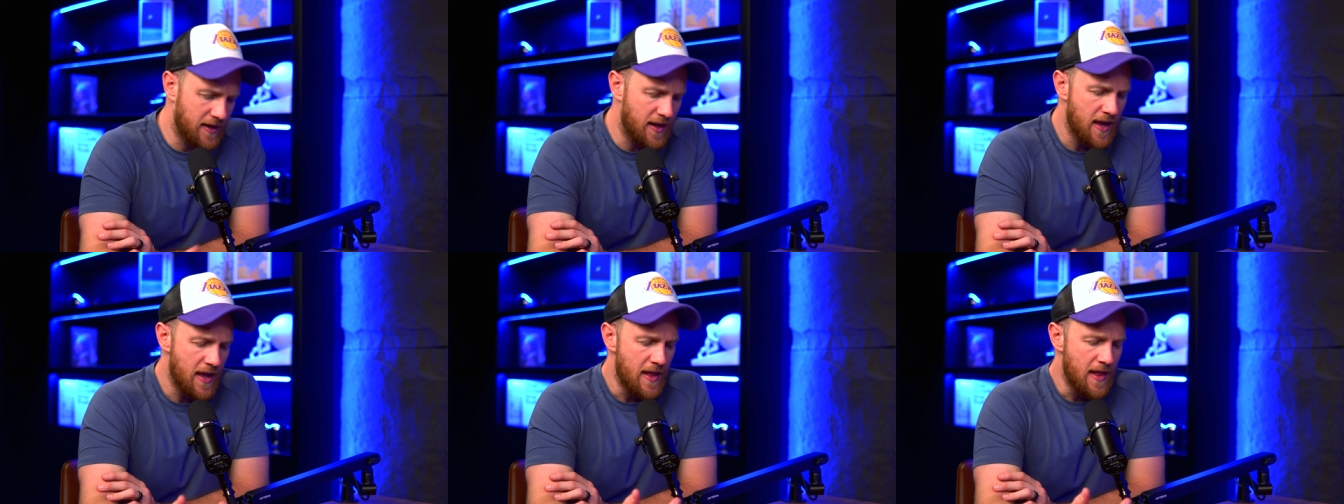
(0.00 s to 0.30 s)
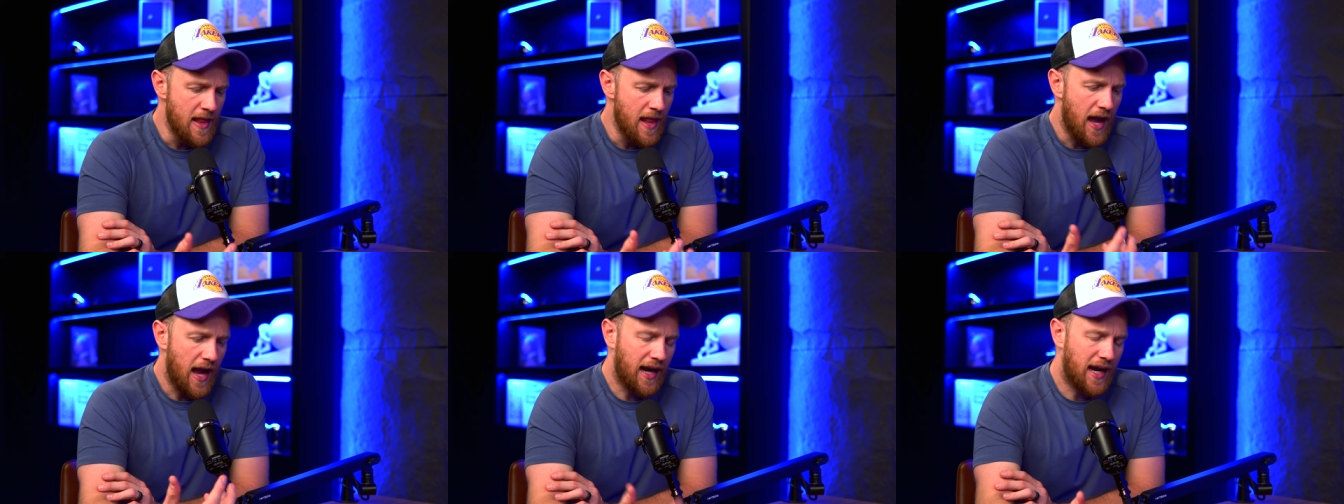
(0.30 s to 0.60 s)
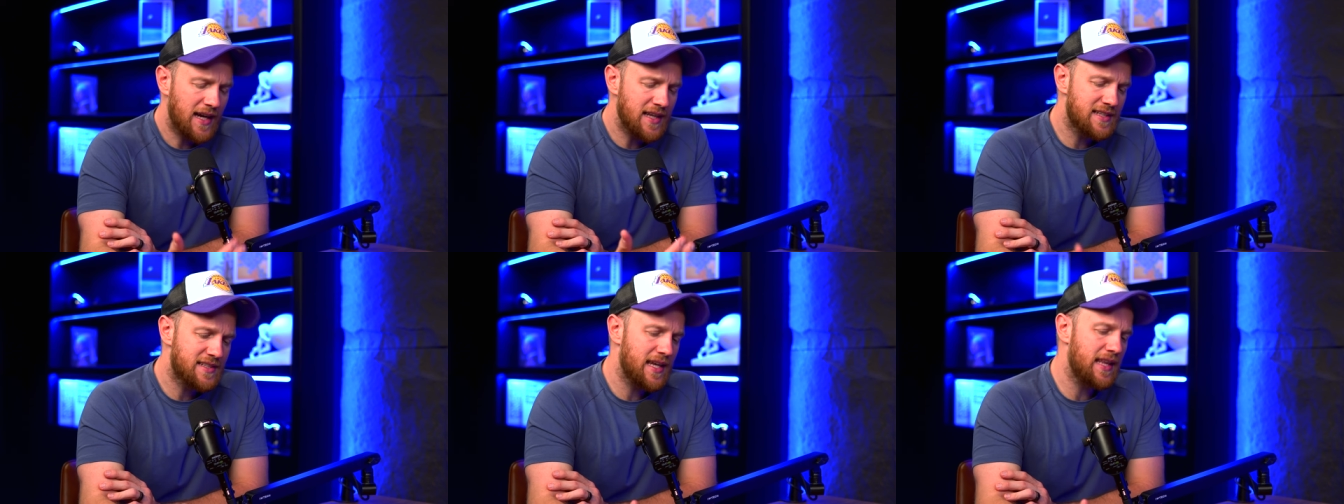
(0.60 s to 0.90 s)
And I
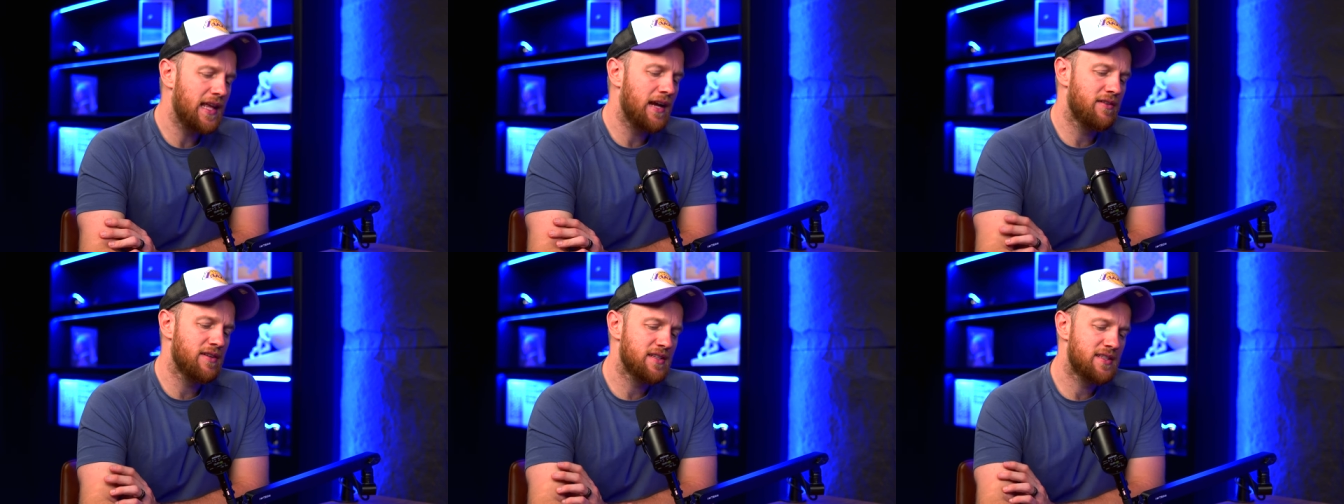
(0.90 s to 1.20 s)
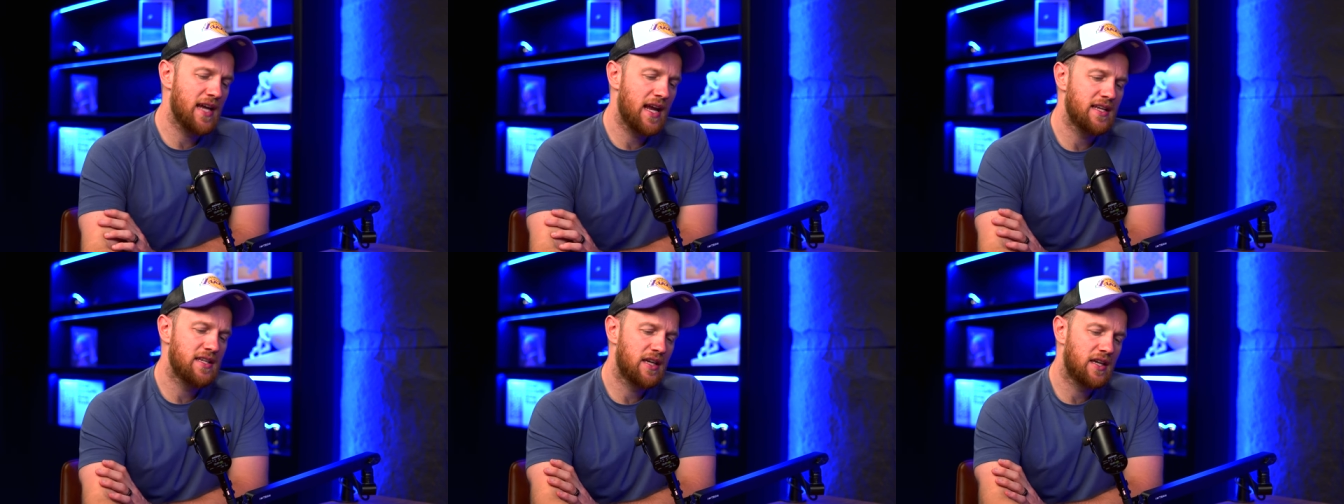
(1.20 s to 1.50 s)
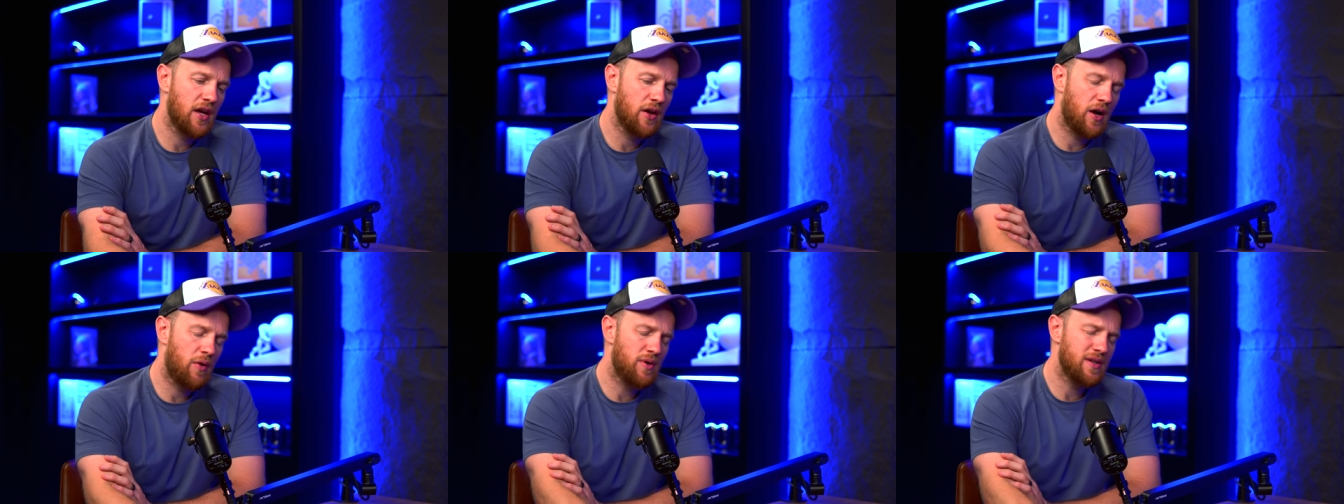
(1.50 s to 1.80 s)
kind of sit there and say
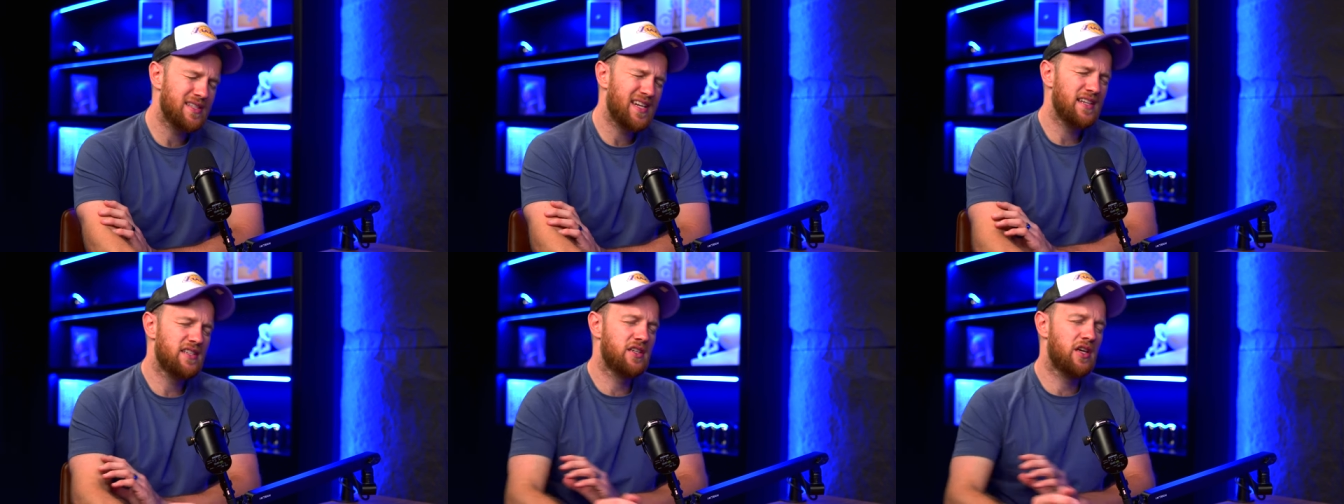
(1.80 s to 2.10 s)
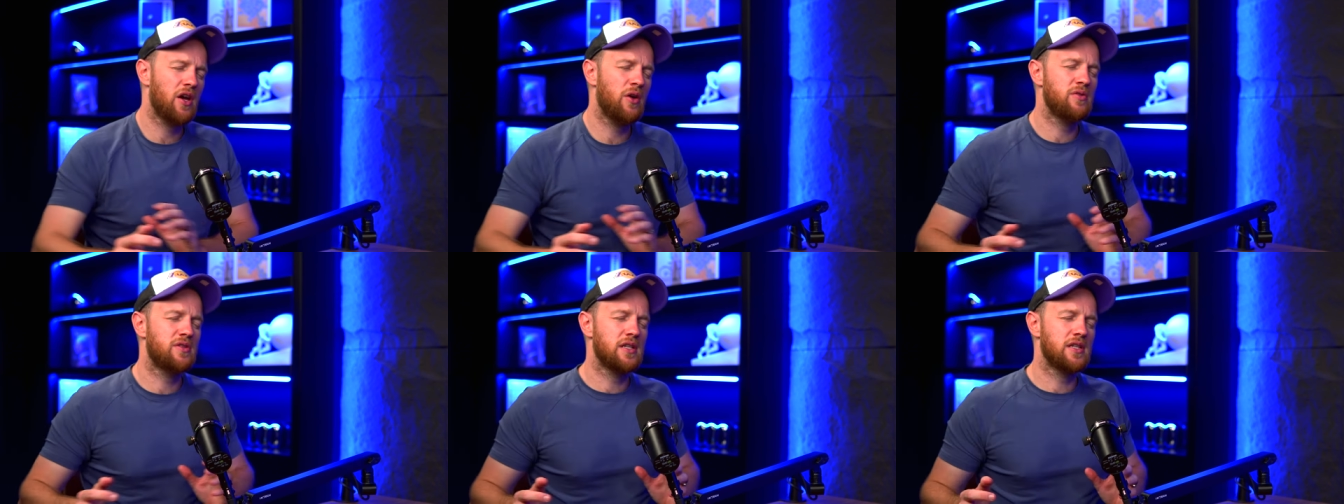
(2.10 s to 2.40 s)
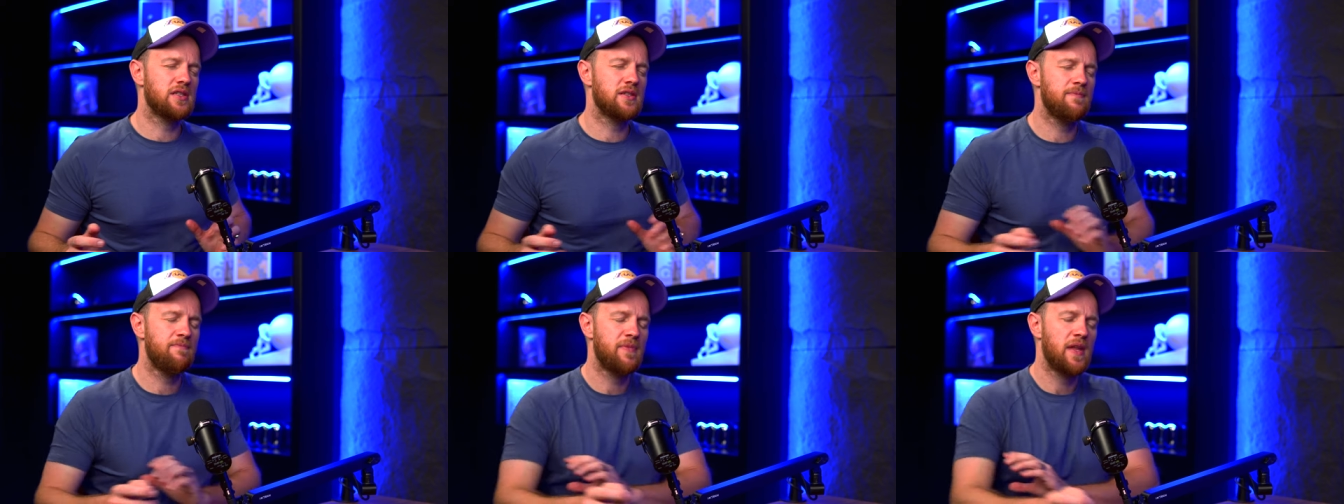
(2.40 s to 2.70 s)
to, I want to say to
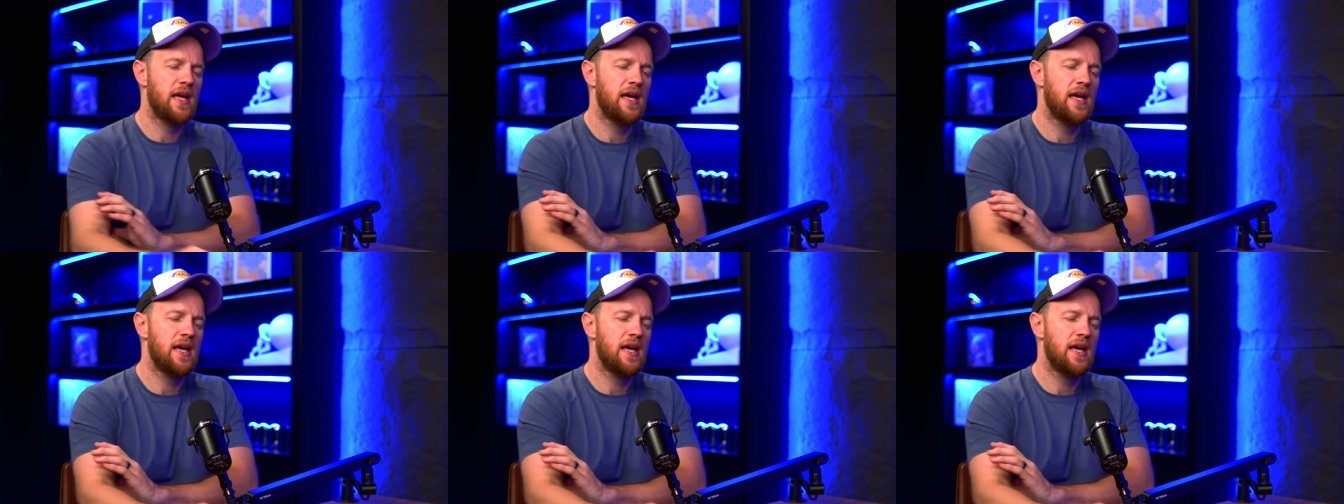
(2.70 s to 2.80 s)
coaches,